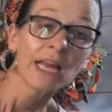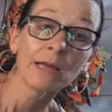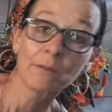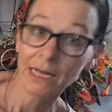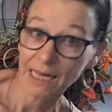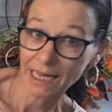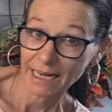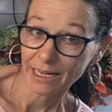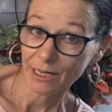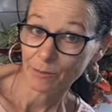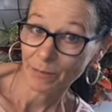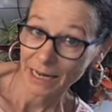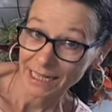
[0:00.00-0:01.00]

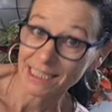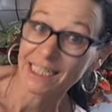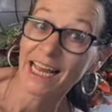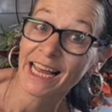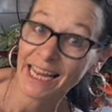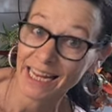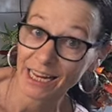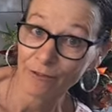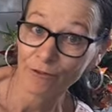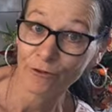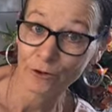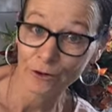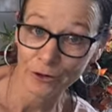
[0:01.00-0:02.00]
Himalayan maiden hair
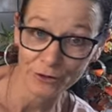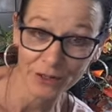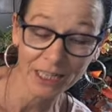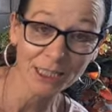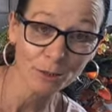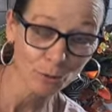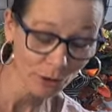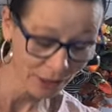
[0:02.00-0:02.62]
fern, that's